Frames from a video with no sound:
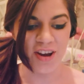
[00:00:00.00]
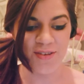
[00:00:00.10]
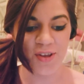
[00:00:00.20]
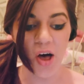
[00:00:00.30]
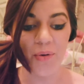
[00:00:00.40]

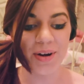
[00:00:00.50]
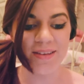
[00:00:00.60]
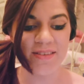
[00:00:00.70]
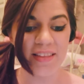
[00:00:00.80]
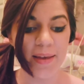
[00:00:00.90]
has
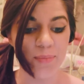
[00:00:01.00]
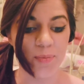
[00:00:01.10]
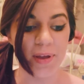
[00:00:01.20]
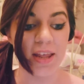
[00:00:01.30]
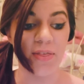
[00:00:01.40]
already
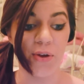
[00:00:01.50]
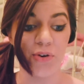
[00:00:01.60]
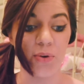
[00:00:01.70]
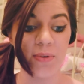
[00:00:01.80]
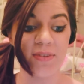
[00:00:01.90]
slipped beneath your
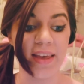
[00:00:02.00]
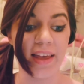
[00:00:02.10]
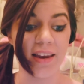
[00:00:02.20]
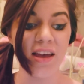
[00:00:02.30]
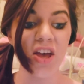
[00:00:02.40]
new
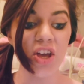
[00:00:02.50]
skin.